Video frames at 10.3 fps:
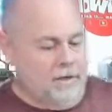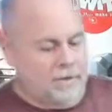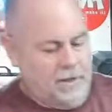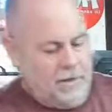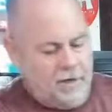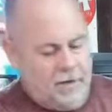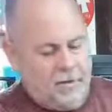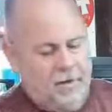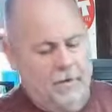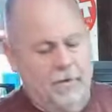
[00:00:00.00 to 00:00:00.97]
then I
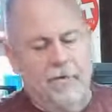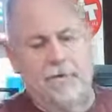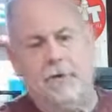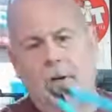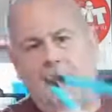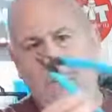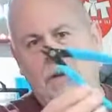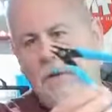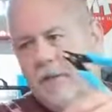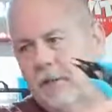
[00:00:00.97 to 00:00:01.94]
took over and started to
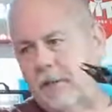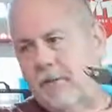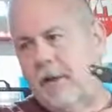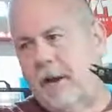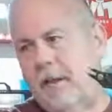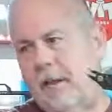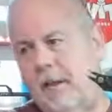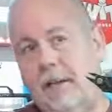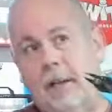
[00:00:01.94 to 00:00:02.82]
use these Creality